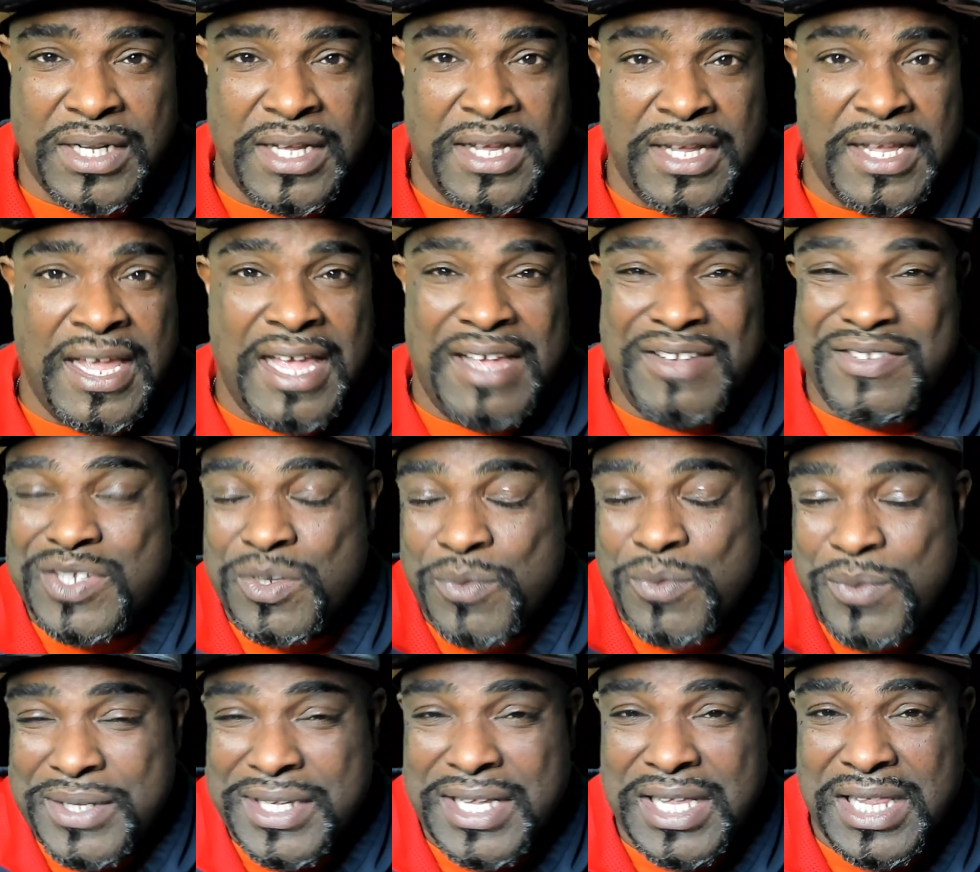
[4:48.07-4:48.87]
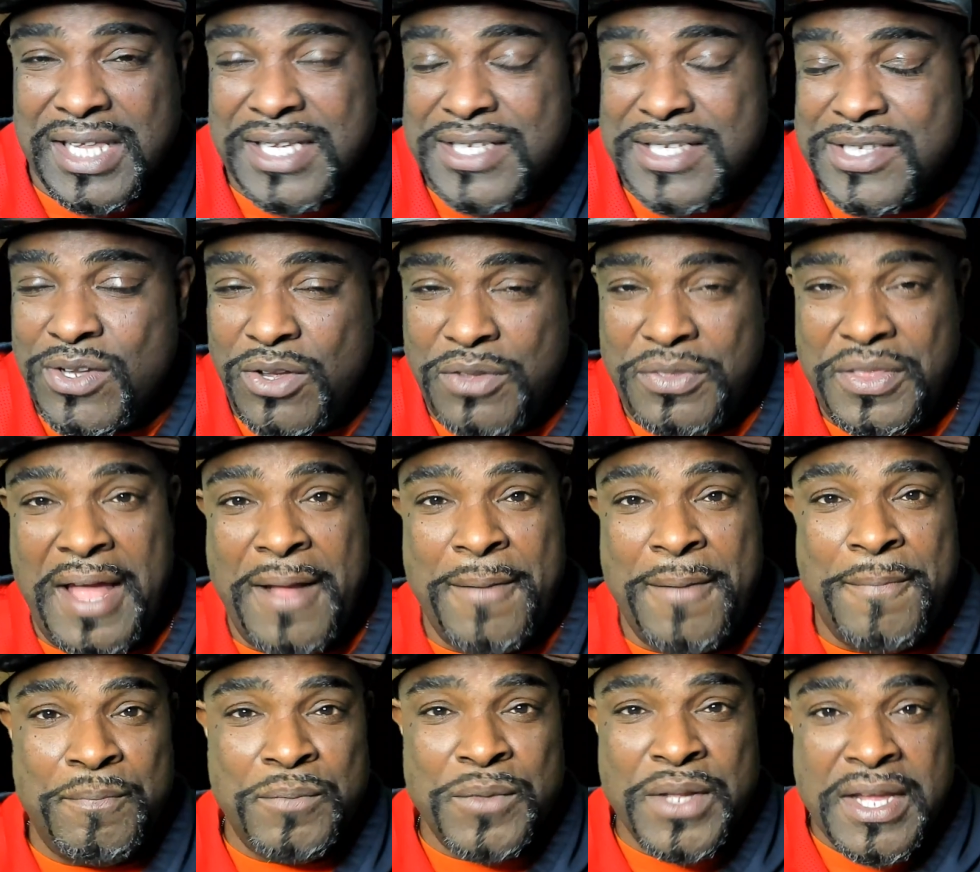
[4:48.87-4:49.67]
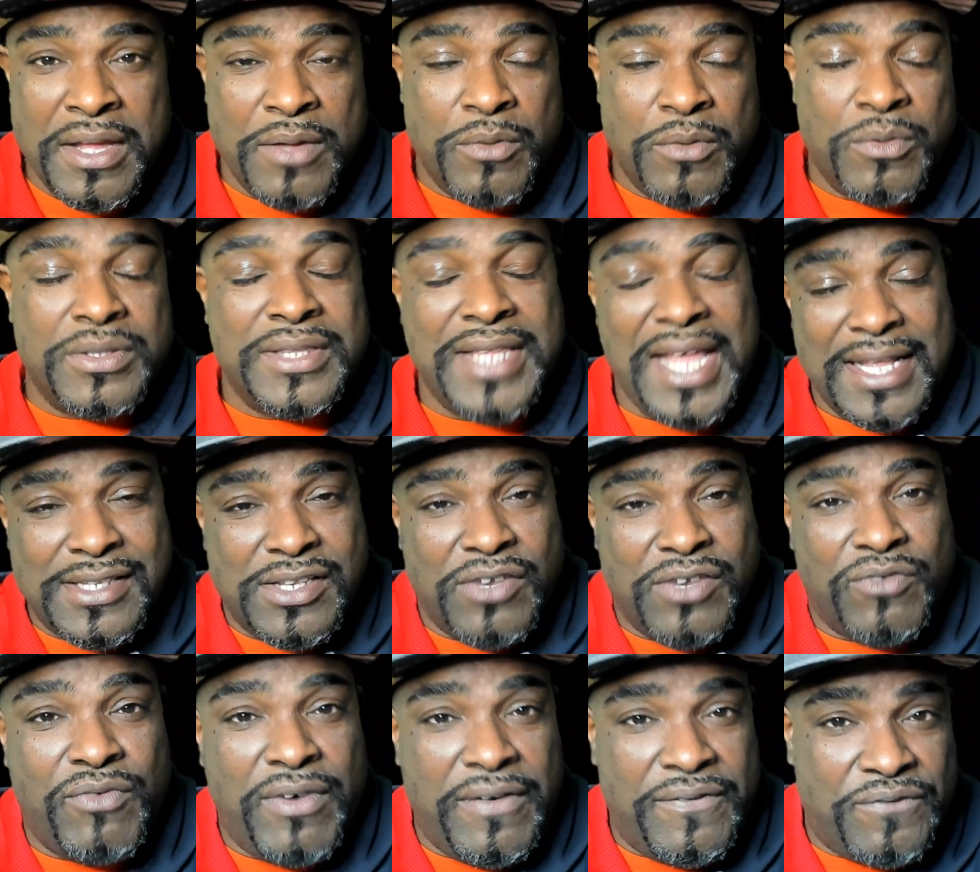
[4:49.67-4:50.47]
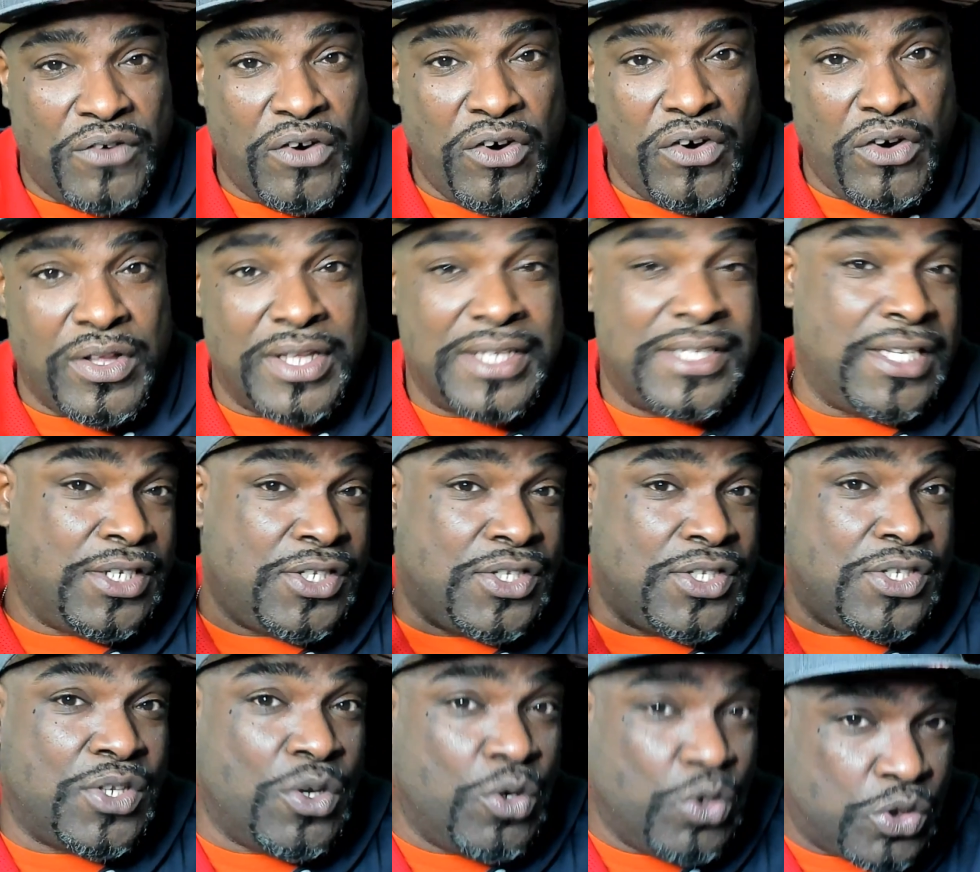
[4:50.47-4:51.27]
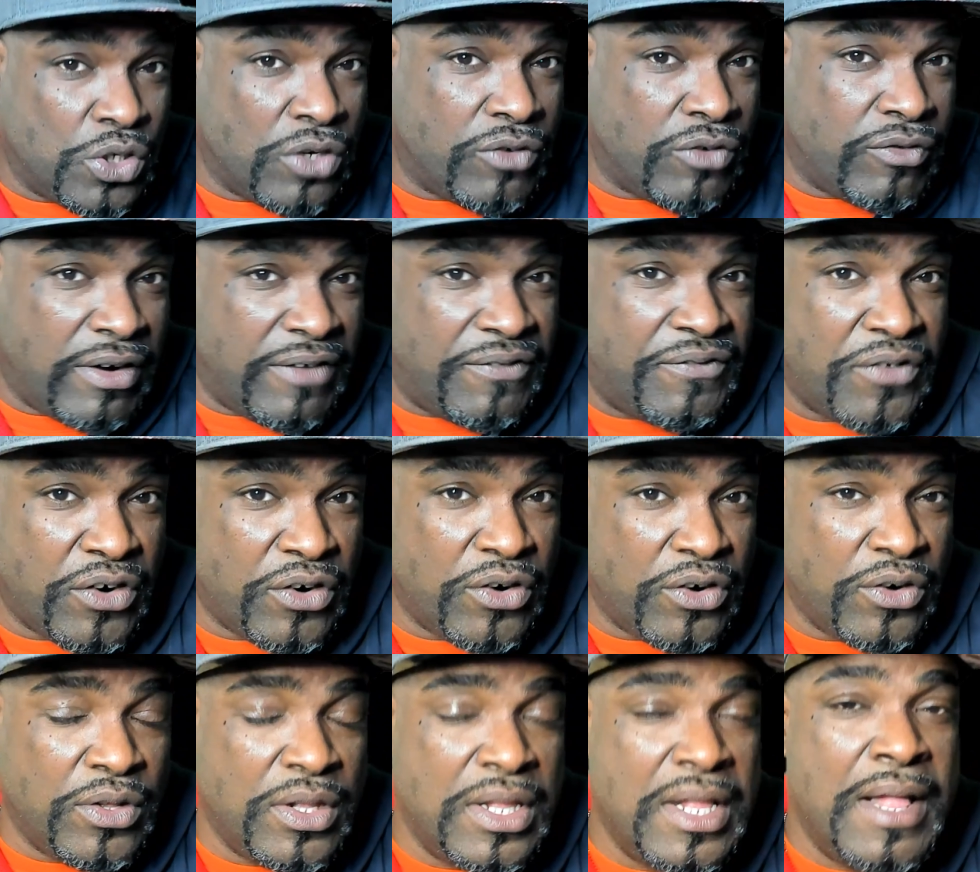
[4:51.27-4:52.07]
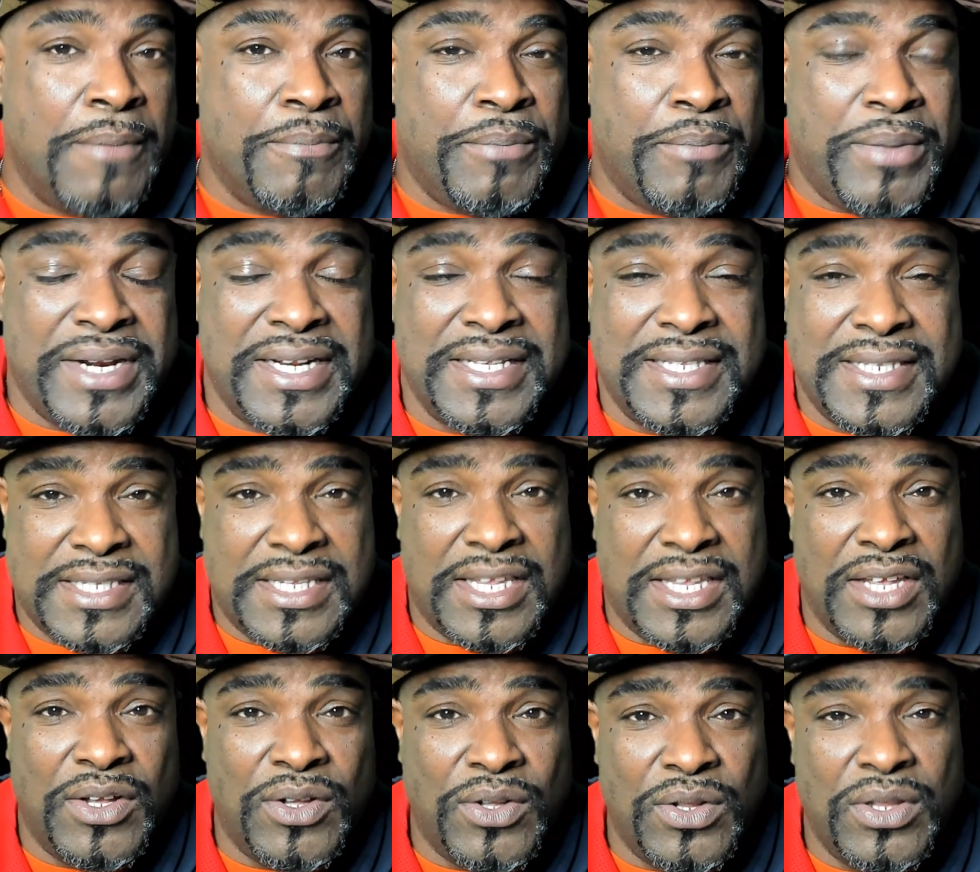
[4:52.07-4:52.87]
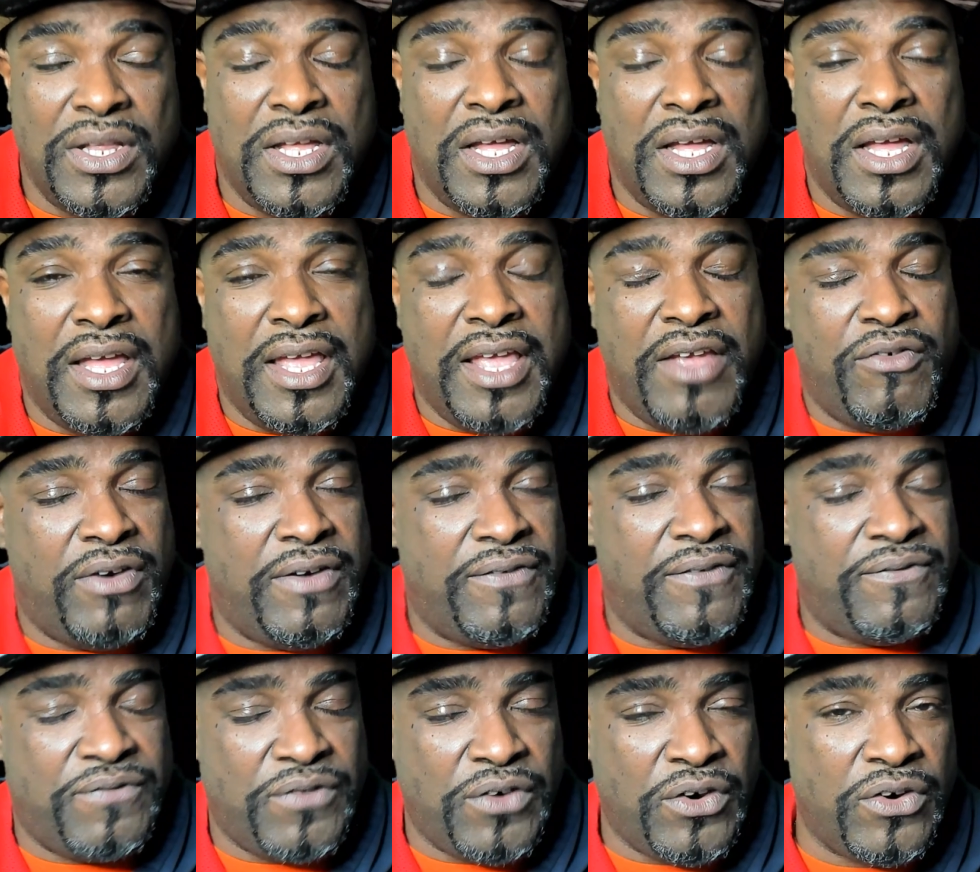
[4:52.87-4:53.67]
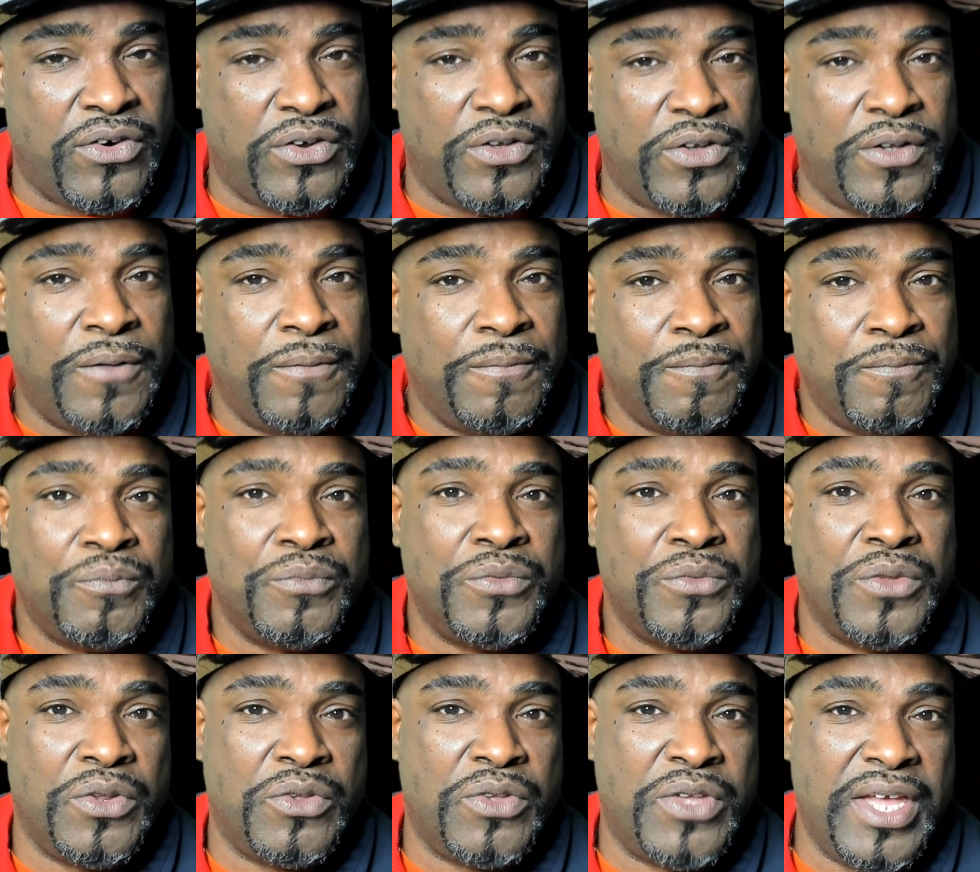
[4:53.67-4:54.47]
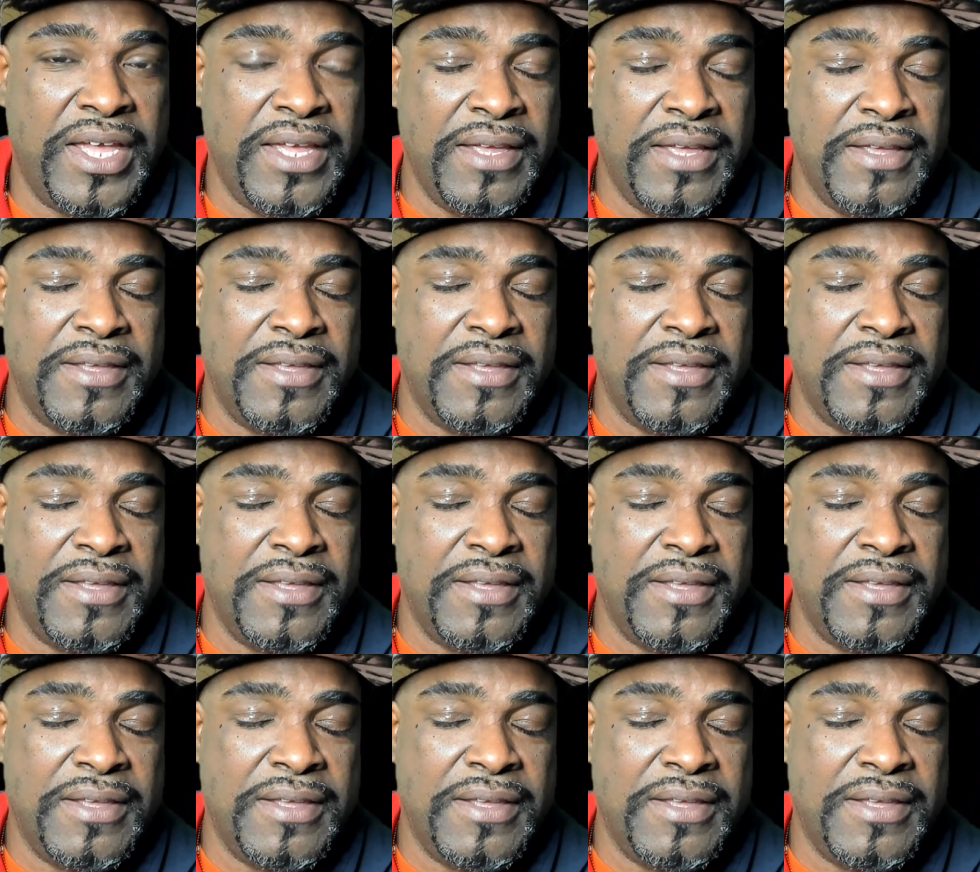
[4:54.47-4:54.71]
If someone clicks on that, that's a referral. It's a social referral, but it's still a referral. Okay.